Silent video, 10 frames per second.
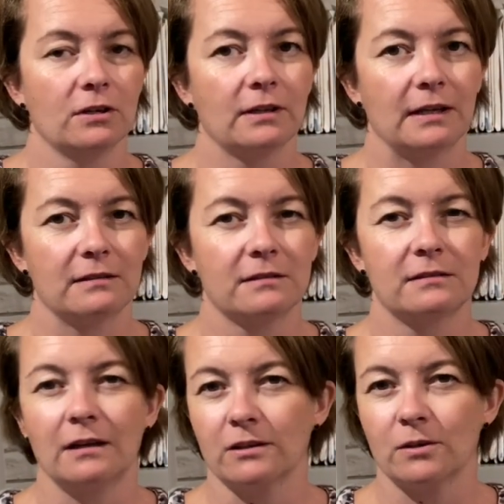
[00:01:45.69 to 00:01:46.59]
That's
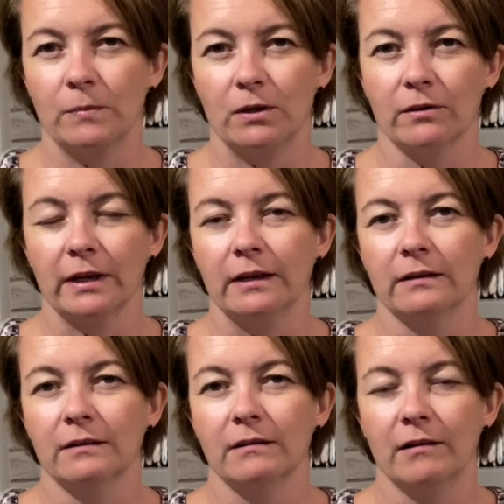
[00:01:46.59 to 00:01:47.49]
such a bargain.
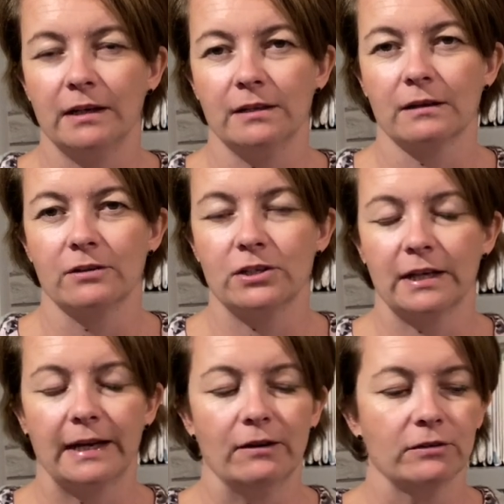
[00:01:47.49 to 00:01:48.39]
I need to go and check
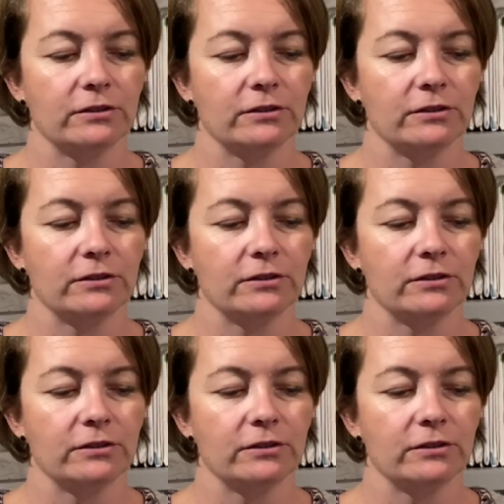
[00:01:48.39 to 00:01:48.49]
it out.